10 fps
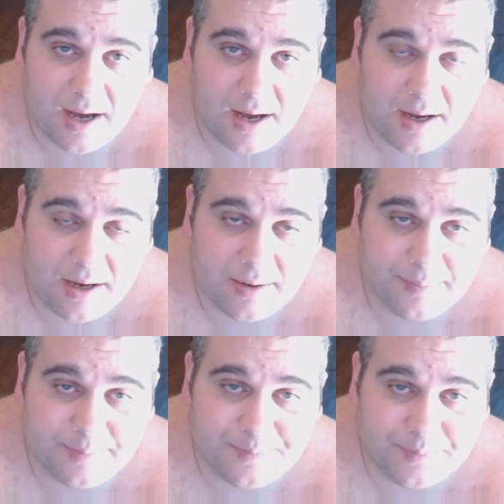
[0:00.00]
Um,
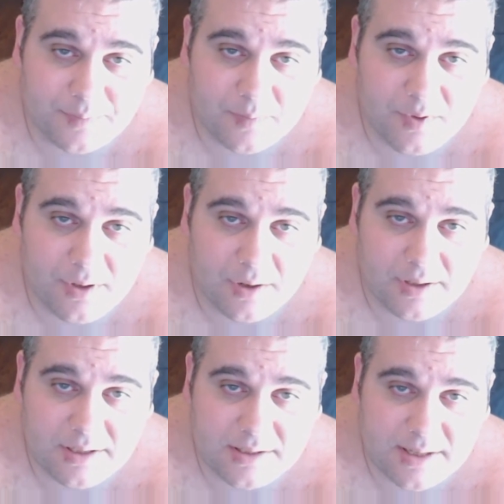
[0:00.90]

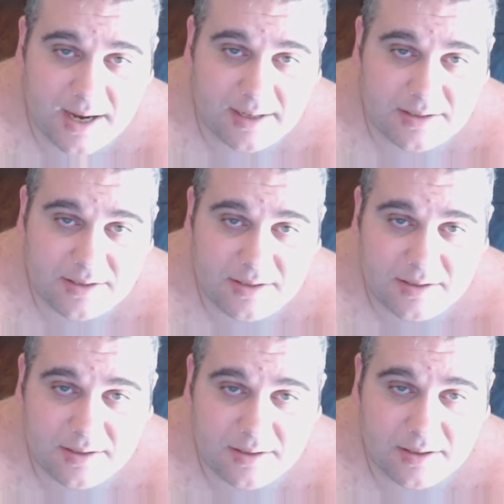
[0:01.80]
it's not
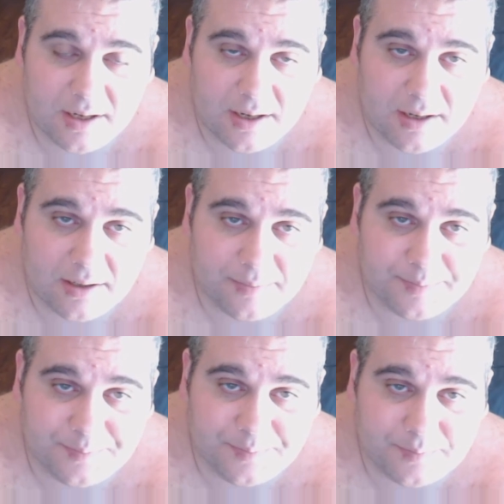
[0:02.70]
uh,
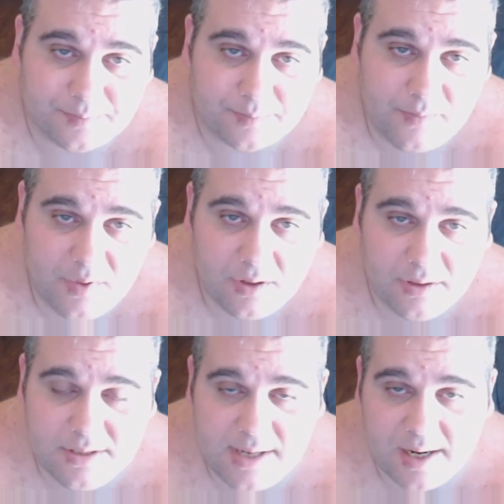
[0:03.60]

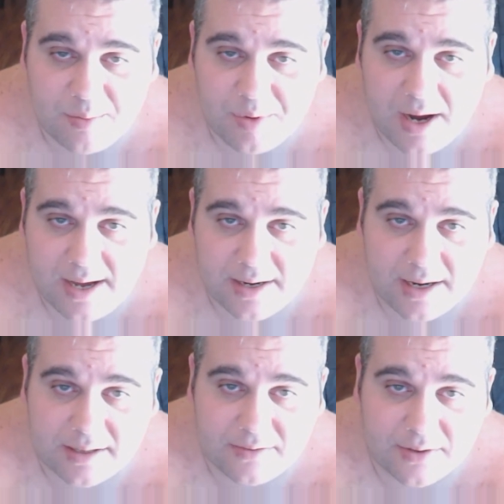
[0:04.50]
it's not a
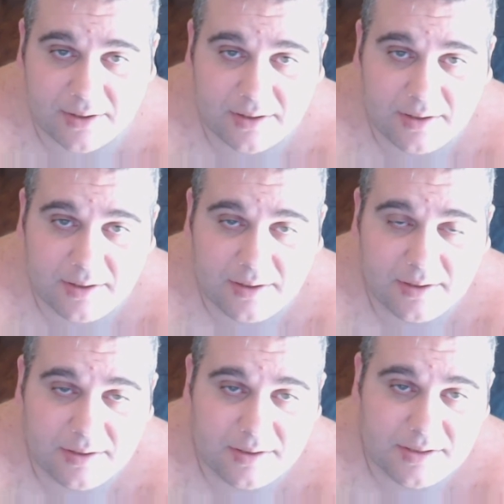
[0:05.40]
product or
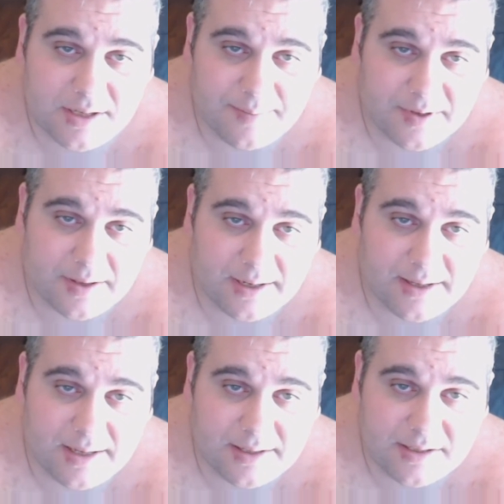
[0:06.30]
something like
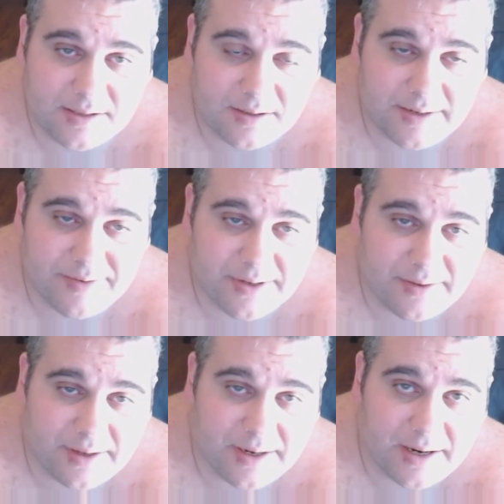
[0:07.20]
that. This is a living
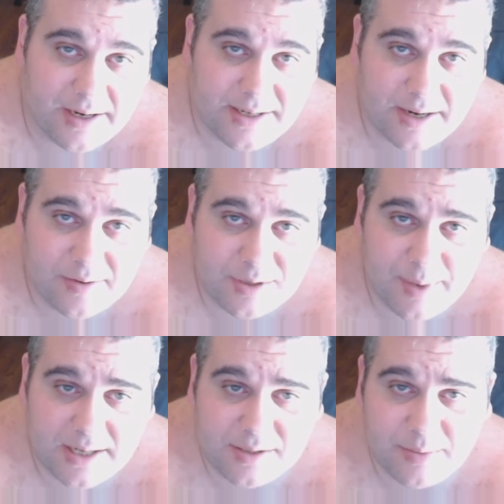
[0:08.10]
thing, and I take
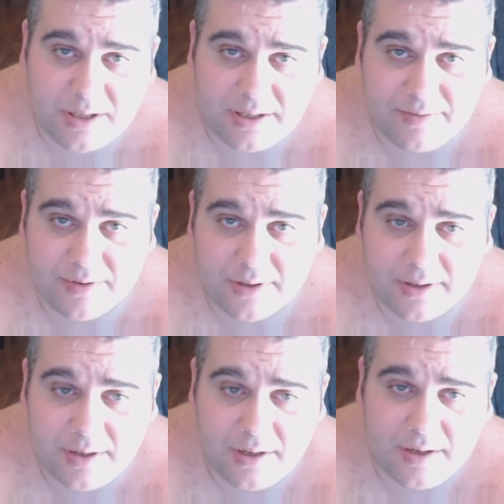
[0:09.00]
responsibility for
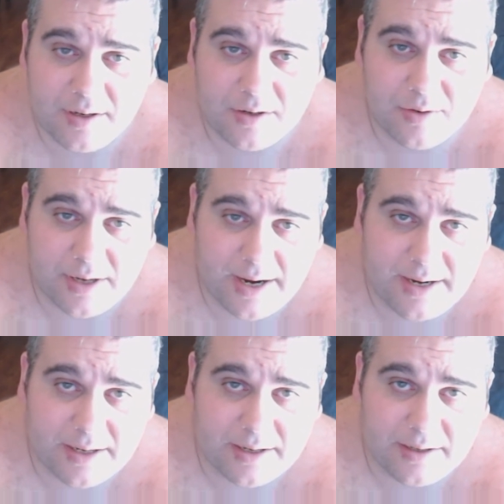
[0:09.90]

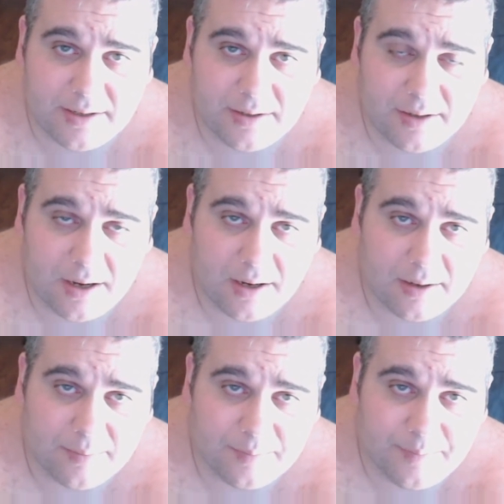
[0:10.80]
creating it.
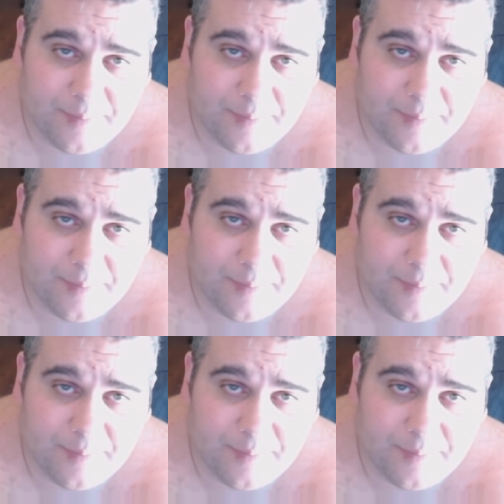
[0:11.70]
Um,